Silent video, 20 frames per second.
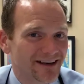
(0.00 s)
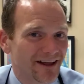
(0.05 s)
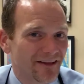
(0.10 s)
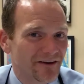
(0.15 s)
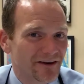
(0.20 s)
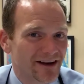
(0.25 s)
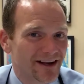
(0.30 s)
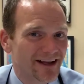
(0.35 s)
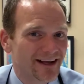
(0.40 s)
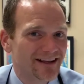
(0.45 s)
and
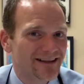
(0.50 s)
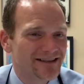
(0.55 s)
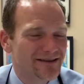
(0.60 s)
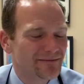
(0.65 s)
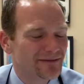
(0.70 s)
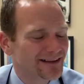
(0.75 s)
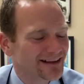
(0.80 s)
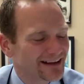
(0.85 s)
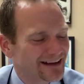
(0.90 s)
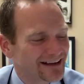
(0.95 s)
other kids
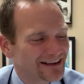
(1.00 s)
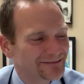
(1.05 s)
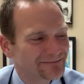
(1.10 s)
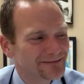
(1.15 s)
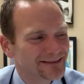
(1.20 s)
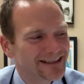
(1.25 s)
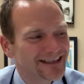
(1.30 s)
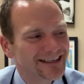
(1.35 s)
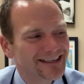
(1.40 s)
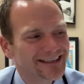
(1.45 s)
and be like,
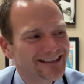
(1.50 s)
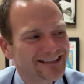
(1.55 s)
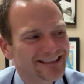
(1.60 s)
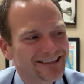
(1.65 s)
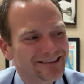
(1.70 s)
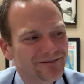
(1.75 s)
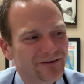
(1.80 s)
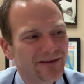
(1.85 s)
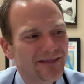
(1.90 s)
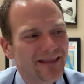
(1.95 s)

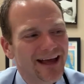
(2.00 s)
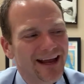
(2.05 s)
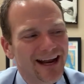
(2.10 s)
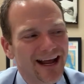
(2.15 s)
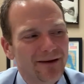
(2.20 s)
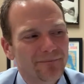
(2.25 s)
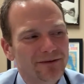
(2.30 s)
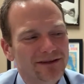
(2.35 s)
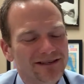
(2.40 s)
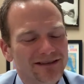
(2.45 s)
man, when that
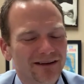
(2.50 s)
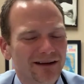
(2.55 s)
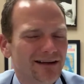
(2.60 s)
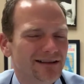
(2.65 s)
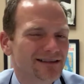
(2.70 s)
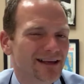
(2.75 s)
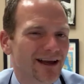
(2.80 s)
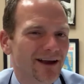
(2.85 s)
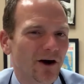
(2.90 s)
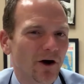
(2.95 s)
happens to
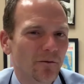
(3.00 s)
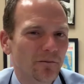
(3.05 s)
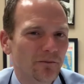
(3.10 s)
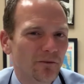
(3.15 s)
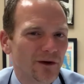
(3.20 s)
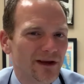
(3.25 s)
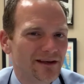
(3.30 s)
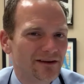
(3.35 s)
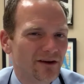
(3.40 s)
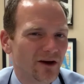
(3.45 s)
us, I hope
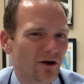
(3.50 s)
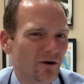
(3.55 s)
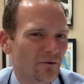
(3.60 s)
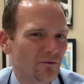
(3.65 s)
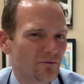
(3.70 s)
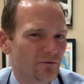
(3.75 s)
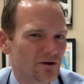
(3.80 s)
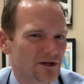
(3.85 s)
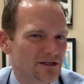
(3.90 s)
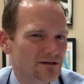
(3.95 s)
we
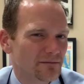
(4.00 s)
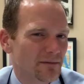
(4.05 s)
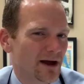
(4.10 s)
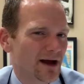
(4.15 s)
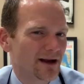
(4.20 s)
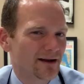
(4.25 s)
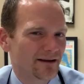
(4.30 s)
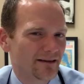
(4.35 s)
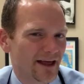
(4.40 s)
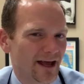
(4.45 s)
don't
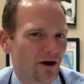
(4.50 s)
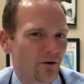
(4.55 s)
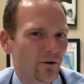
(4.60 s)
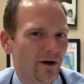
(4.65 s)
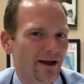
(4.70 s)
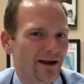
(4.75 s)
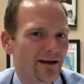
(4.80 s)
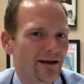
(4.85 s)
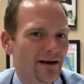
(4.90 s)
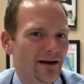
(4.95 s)
respond that
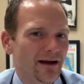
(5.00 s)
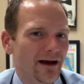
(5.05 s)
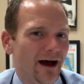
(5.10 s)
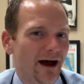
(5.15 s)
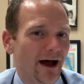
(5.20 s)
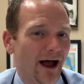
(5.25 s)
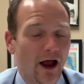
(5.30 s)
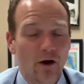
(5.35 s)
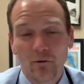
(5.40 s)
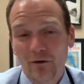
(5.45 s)
way.
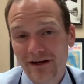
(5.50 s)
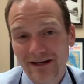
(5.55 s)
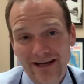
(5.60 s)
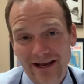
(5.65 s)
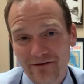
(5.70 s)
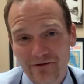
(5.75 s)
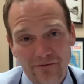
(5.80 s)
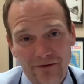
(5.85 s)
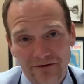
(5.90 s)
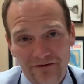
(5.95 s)
I wouldn't
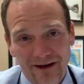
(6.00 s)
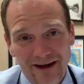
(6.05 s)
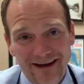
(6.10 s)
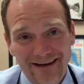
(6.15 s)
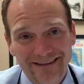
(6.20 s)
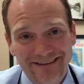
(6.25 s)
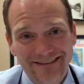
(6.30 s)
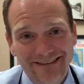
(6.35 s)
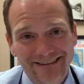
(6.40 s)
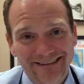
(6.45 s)
give them
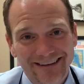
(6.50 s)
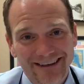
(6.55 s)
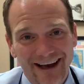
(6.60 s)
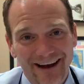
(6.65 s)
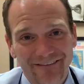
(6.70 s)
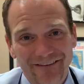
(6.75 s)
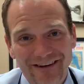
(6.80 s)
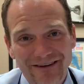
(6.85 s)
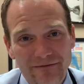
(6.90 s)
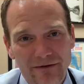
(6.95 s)
advice.
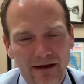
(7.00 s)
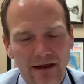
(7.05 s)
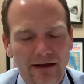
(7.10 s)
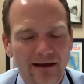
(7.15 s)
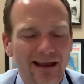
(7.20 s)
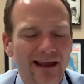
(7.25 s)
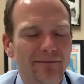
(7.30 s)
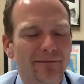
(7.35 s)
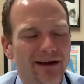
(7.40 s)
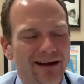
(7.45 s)
I wouldn't be
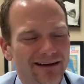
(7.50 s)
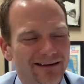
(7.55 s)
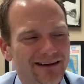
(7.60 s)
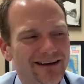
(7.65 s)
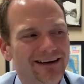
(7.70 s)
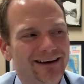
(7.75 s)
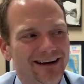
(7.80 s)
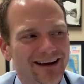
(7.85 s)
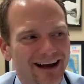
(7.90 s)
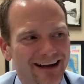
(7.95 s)
like, hey man, you
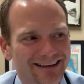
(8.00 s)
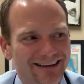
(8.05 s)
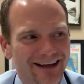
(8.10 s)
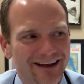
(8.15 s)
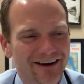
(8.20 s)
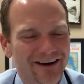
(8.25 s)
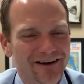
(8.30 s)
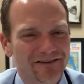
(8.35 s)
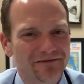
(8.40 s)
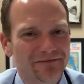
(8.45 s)
need to knock
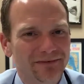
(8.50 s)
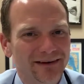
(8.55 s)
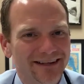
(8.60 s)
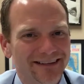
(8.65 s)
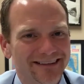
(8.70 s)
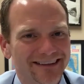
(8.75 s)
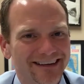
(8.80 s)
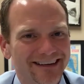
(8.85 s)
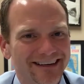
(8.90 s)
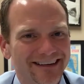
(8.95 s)
that off. But